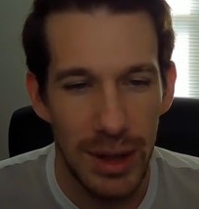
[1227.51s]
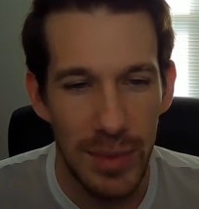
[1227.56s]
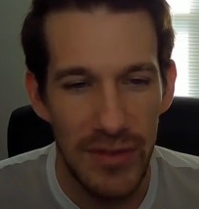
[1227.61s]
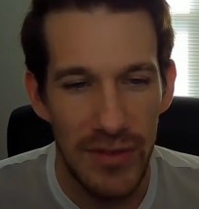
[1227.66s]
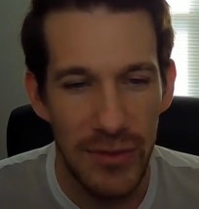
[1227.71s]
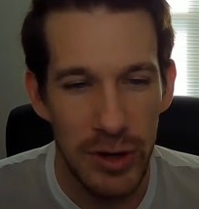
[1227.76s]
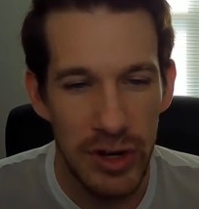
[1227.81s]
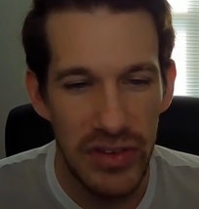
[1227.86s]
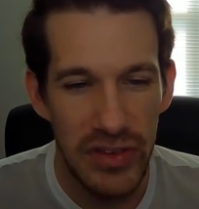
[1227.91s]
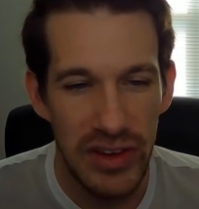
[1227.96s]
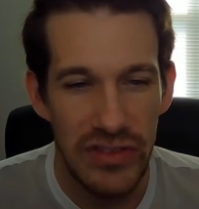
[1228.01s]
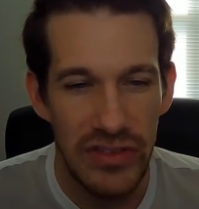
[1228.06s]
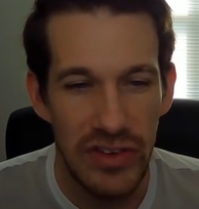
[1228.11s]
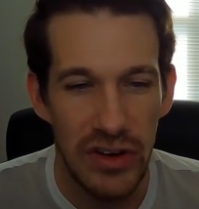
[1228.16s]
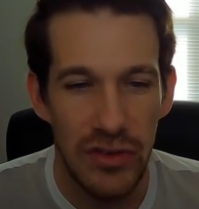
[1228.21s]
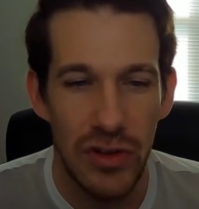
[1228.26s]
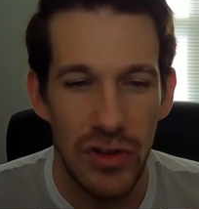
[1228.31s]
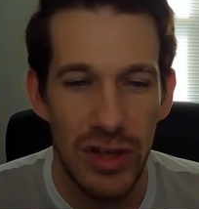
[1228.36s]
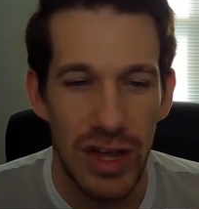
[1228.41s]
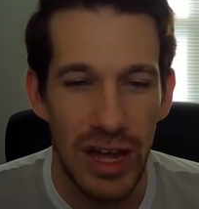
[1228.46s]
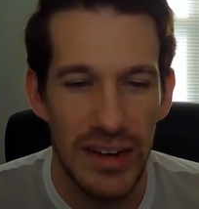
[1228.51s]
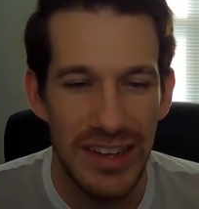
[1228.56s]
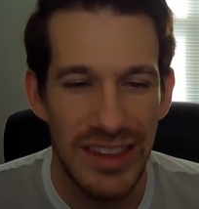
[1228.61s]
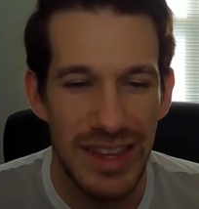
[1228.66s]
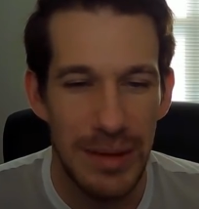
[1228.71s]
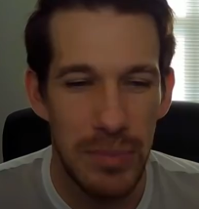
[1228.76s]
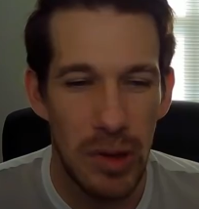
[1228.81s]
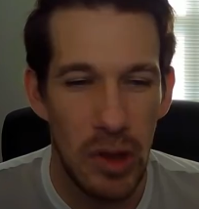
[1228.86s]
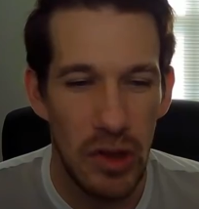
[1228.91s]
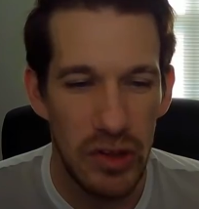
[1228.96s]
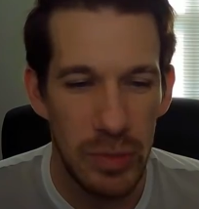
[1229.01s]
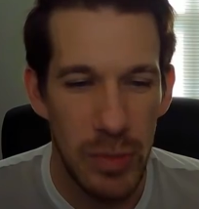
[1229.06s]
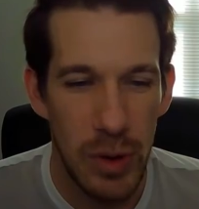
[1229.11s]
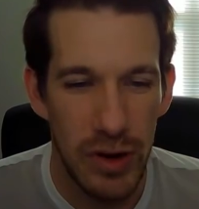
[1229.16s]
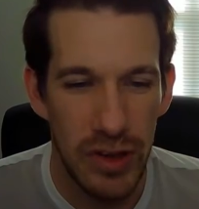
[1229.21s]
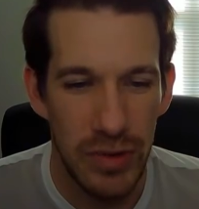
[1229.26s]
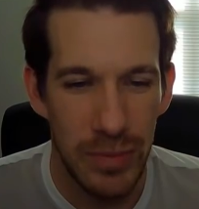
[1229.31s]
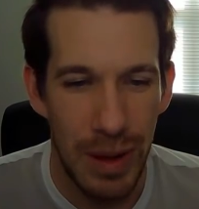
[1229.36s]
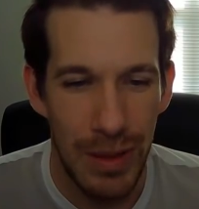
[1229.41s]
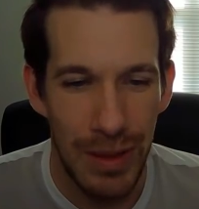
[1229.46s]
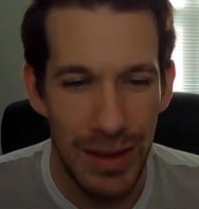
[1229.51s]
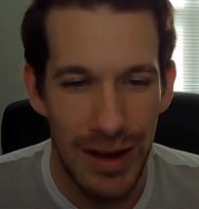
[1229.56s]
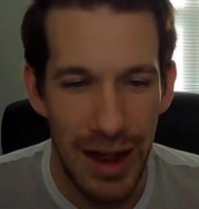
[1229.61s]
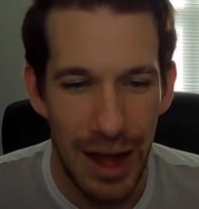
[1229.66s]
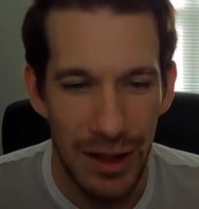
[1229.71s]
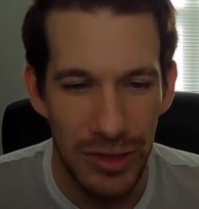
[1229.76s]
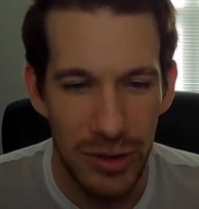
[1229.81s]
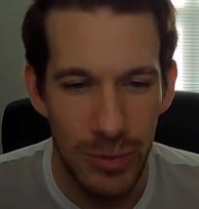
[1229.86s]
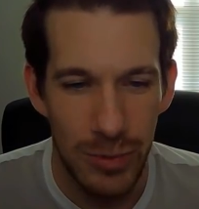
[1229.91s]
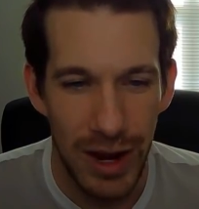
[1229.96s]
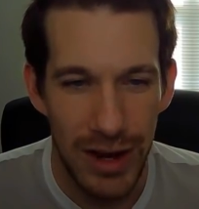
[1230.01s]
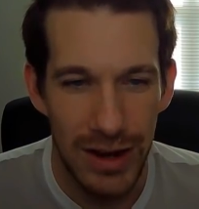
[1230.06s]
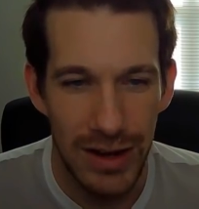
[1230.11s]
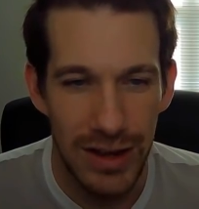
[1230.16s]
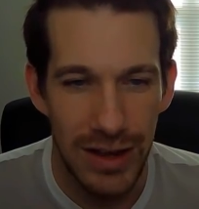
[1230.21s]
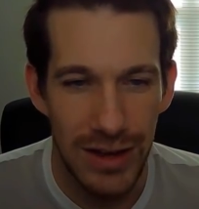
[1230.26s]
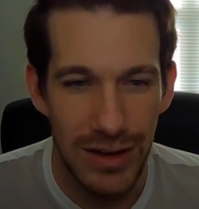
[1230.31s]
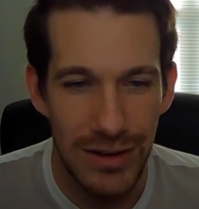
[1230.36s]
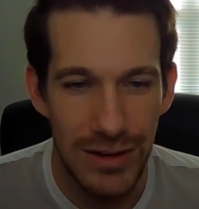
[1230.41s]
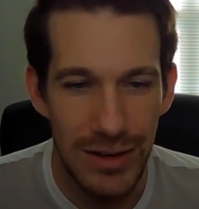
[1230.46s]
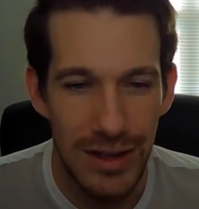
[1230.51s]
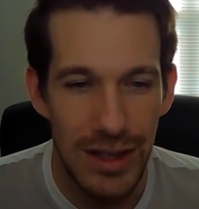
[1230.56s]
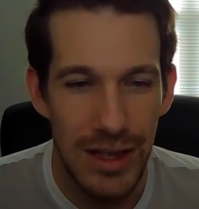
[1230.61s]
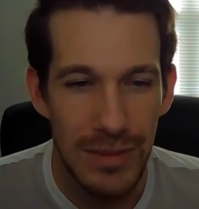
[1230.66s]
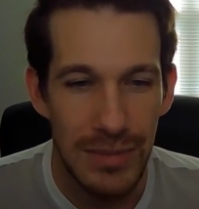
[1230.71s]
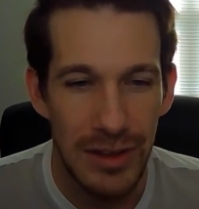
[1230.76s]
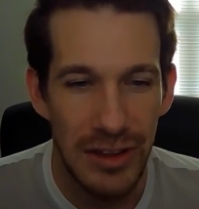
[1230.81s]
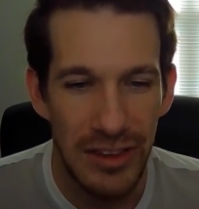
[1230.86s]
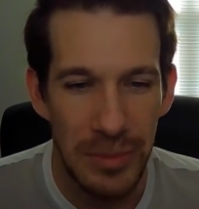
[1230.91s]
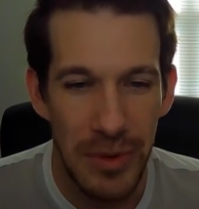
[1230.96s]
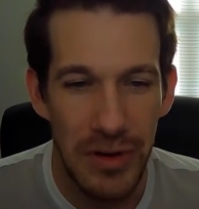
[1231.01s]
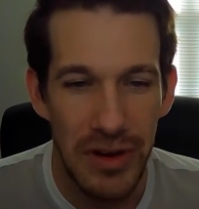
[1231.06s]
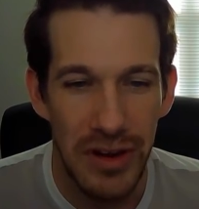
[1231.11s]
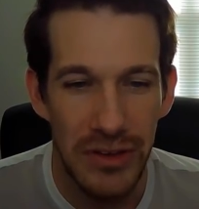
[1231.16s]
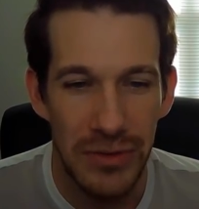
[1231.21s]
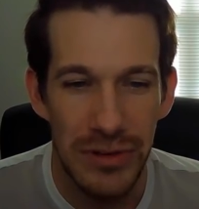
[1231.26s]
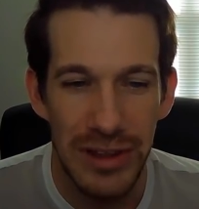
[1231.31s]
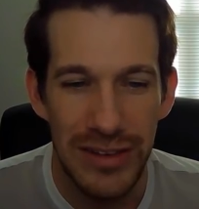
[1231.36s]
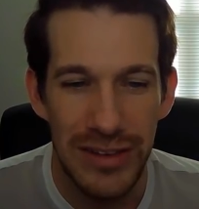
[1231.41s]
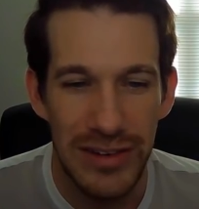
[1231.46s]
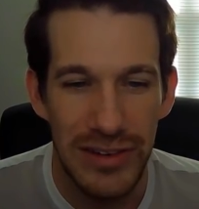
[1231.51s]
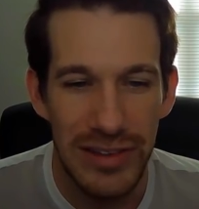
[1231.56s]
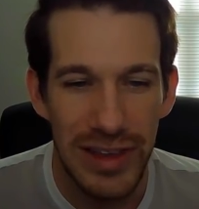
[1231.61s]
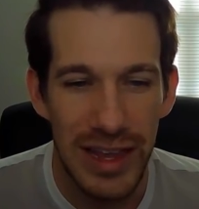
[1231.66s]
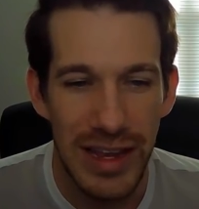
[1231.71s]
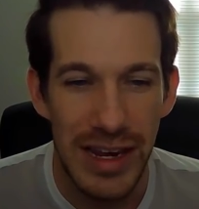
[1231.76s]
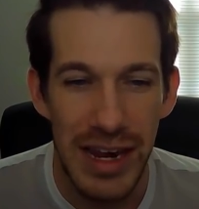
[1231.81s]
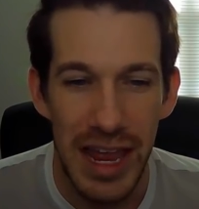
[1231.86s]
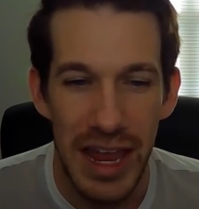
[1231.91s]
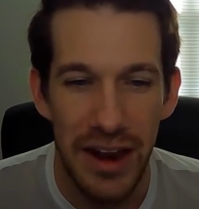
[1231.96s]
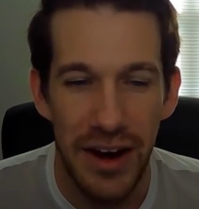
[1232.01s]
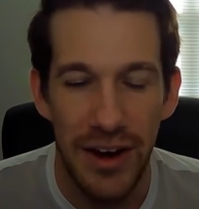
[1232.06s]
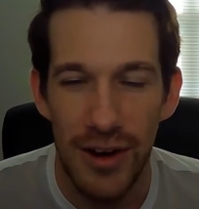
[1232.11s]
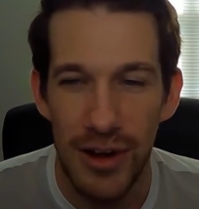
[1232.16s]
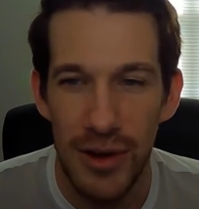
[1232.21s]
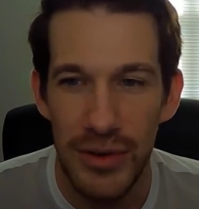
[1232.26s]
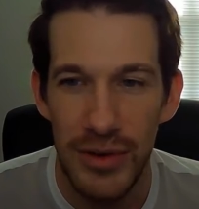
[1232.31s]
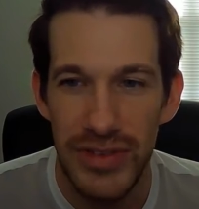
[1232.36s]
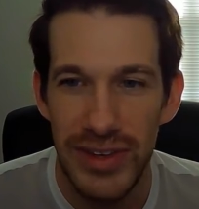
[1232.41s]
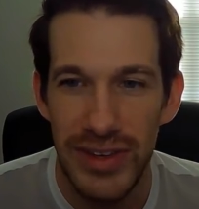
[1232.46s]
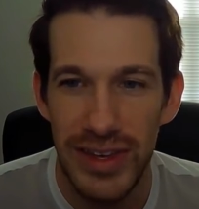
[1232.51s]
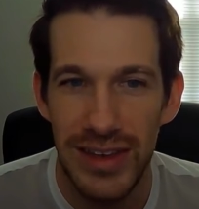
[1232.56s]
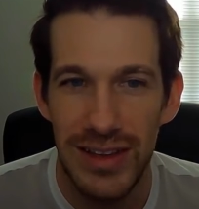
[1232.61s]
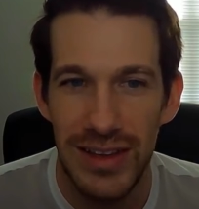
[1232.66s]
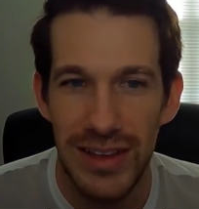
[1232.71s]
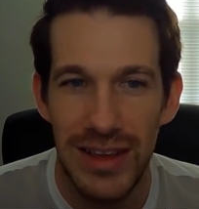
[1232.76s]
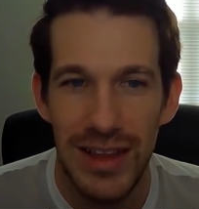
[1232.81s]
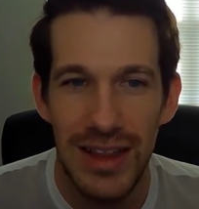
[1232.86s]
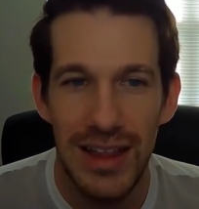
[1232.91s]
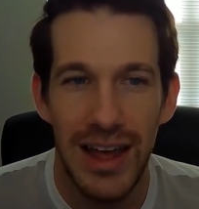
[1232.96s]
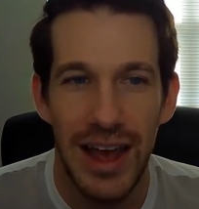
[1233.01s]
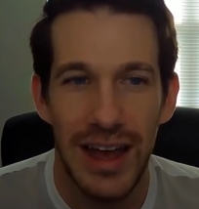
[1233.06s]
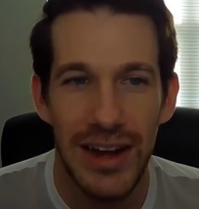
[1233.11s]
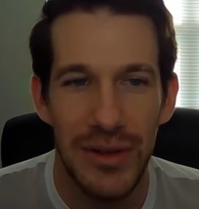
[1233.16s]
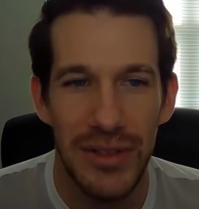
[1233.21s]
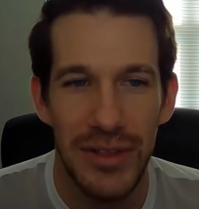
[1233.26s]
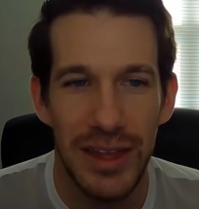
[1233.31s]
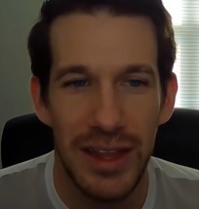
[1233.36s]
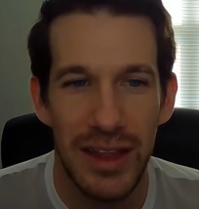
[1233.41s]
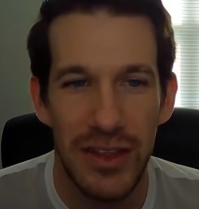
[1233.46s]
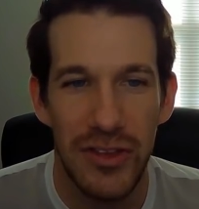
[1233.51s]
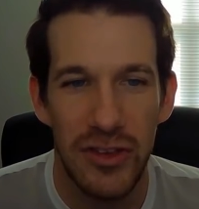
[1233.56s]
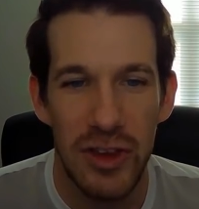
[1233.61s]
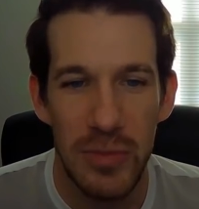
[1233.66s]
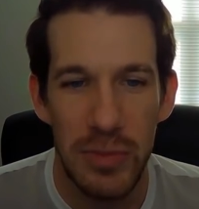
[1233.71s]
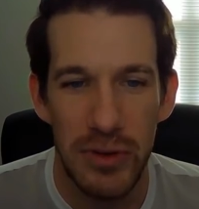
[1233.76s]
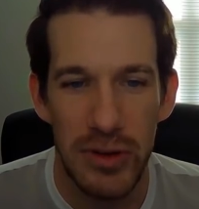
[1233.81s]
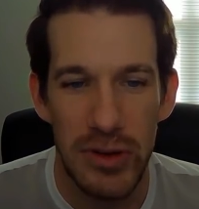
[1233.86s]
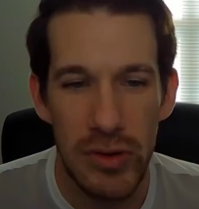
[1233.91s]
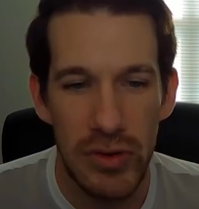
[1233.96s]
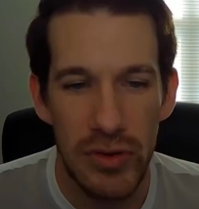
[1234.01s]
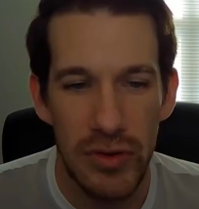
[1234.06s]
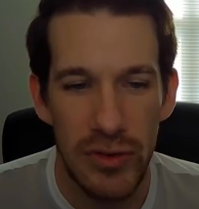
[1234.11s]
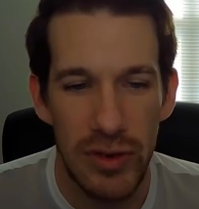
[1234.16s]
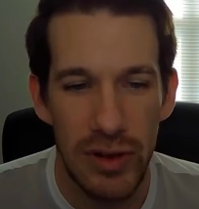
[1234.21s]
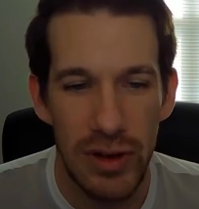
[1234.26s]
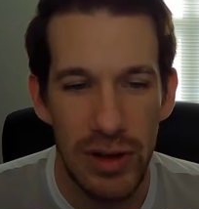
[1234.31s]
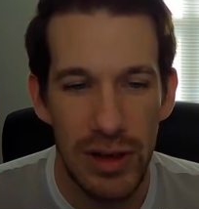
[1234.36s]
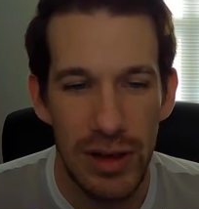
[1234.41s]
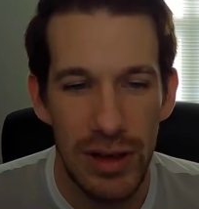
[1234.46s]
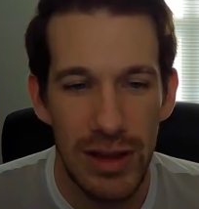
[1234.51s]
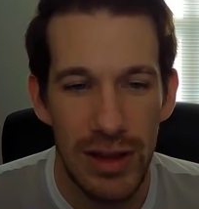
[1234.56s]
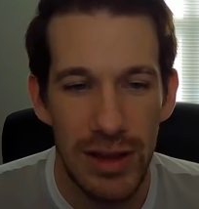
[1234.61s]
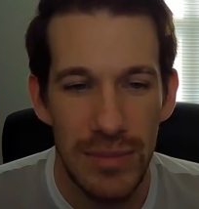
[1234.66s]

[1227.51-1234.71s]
If we're using general content, then Pulse Smoke is probably not the way to go. Pulse Smoke is really just like an ARO skill. I don't think it's super useful.